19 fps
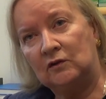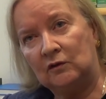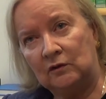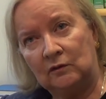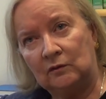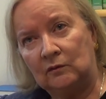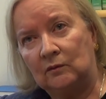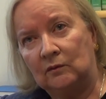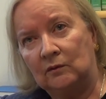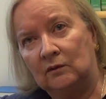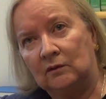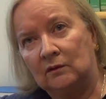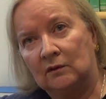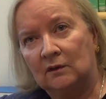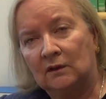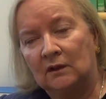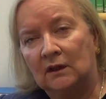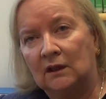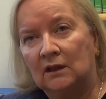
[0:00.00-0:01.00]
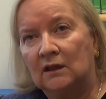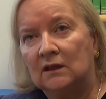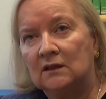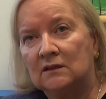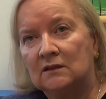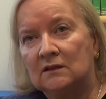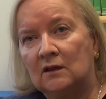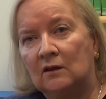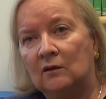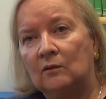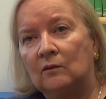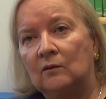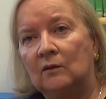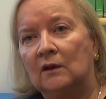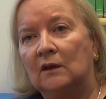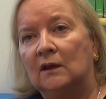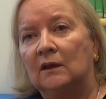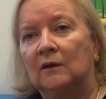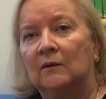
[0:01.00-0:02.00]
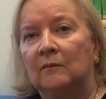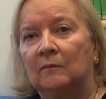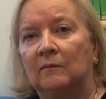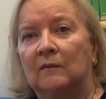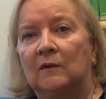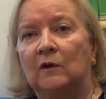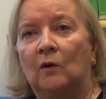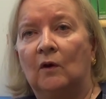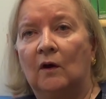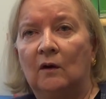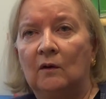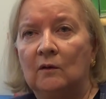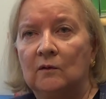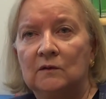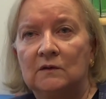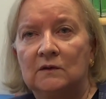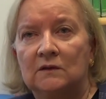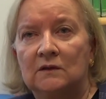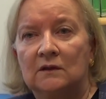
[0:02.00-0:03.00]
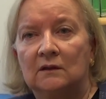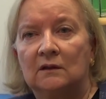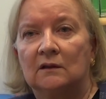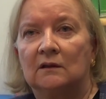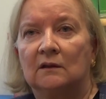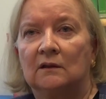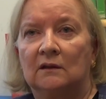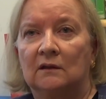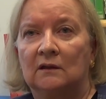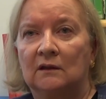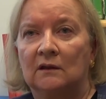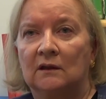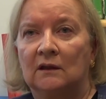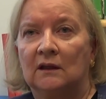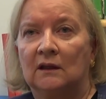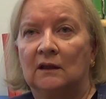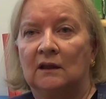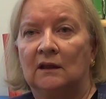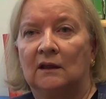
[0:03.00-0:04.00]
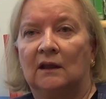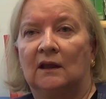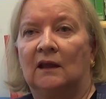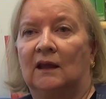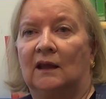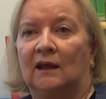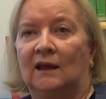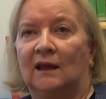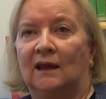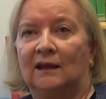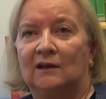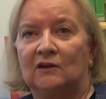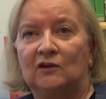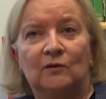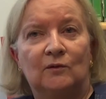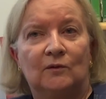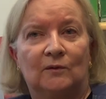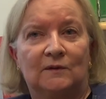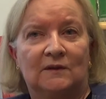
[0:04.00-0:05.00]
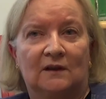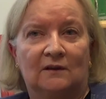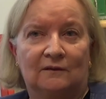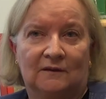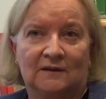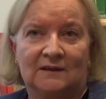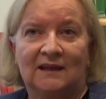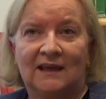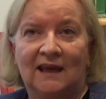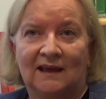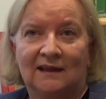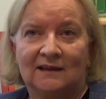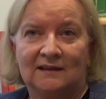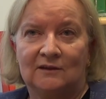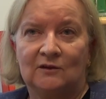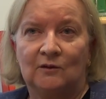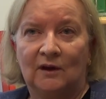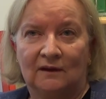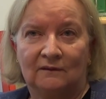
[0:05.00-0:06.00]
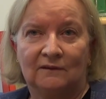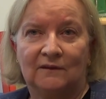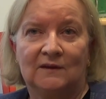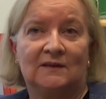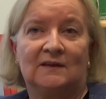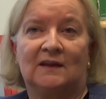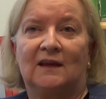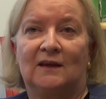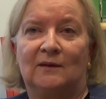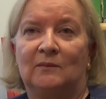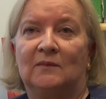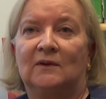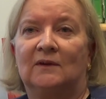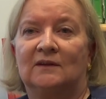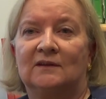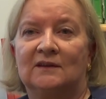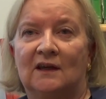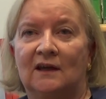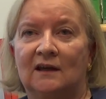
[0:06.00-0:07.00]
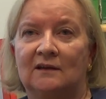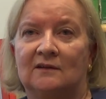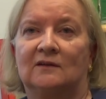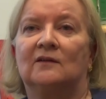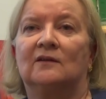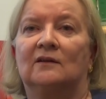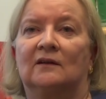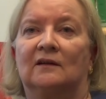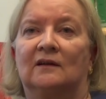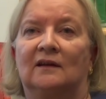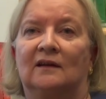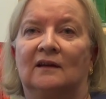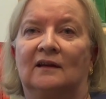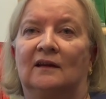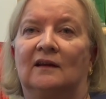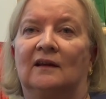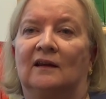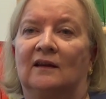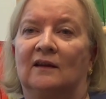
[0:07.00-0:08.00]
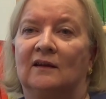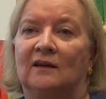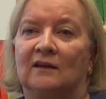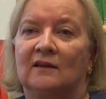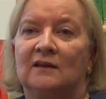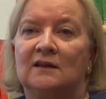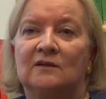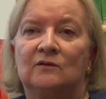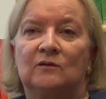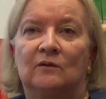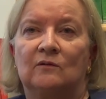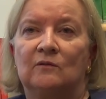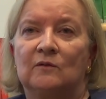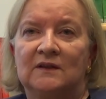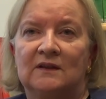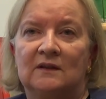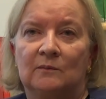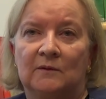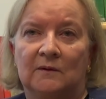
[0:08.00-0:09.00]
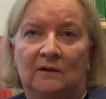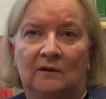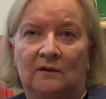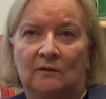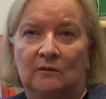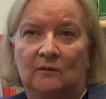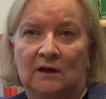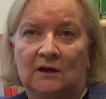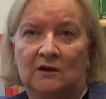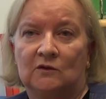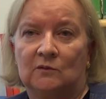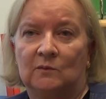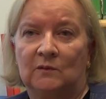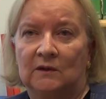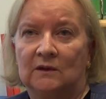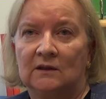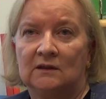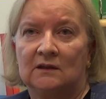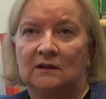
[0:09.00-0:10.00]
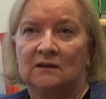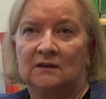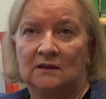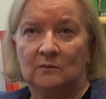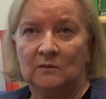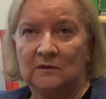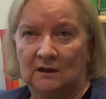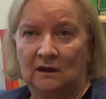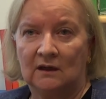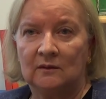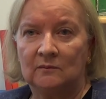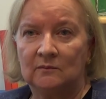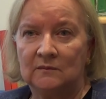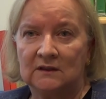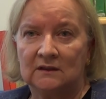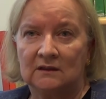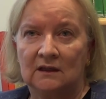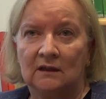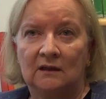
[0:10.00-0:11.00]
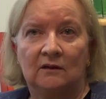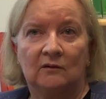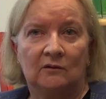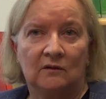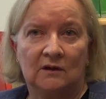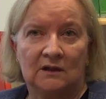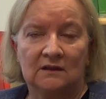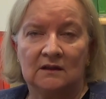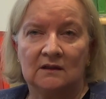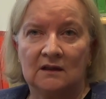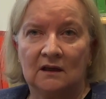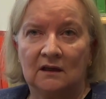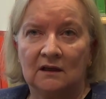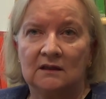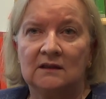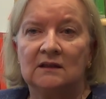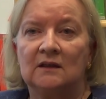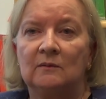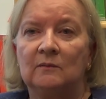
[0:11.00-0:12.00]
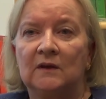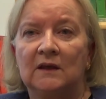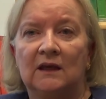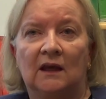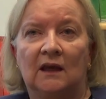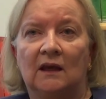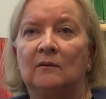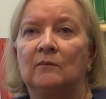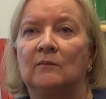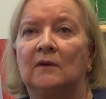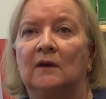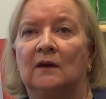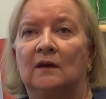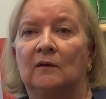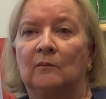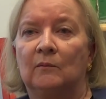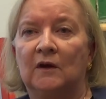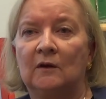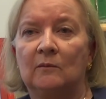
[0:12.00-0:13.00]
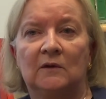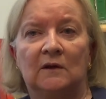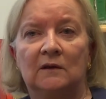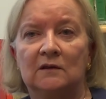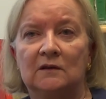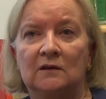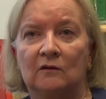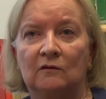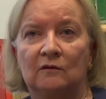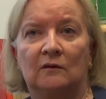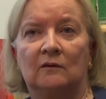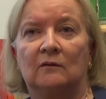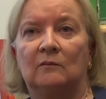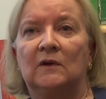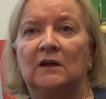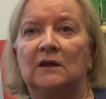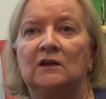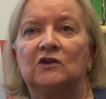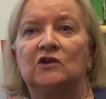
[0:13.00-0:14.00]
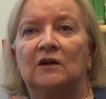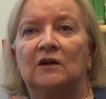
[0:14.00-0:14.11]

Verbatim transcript: to you. So your host and you yourself as guest, you have the same title. This reciprocal arrangement sometimes in Greek society became permanent over many